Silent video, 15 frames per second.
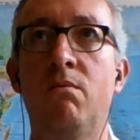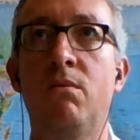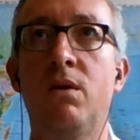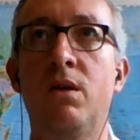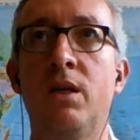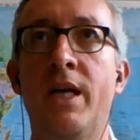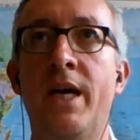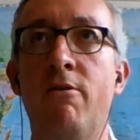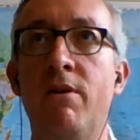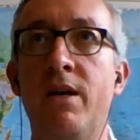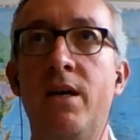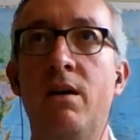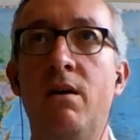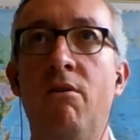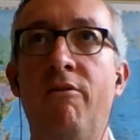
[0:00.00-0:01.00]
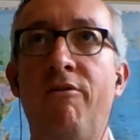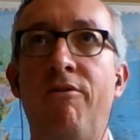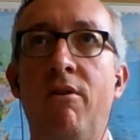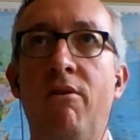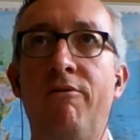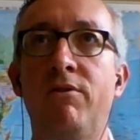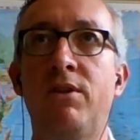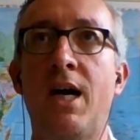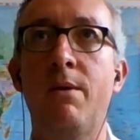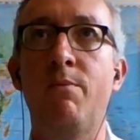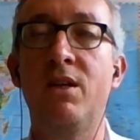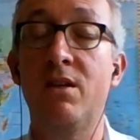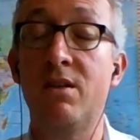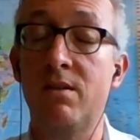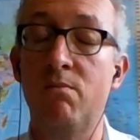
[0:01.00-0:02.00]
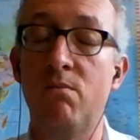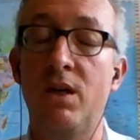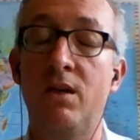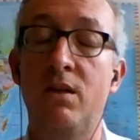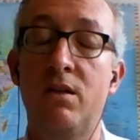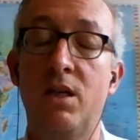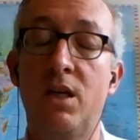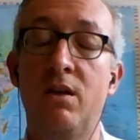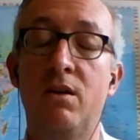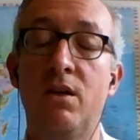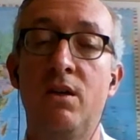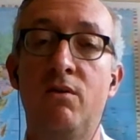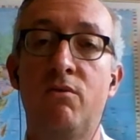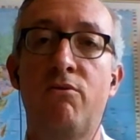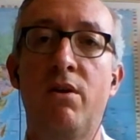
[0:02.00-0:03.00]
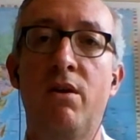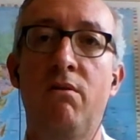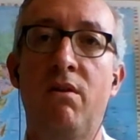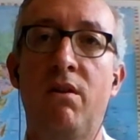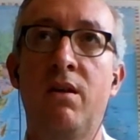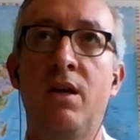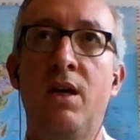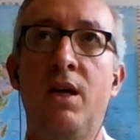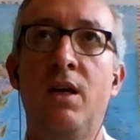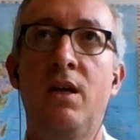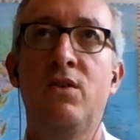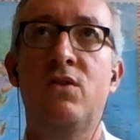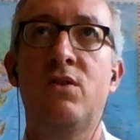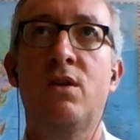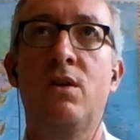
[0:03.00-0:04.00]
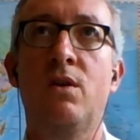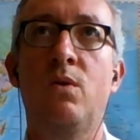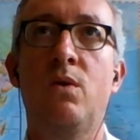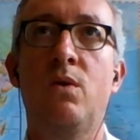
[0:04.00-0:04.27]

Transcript: area of dynamism and growth. So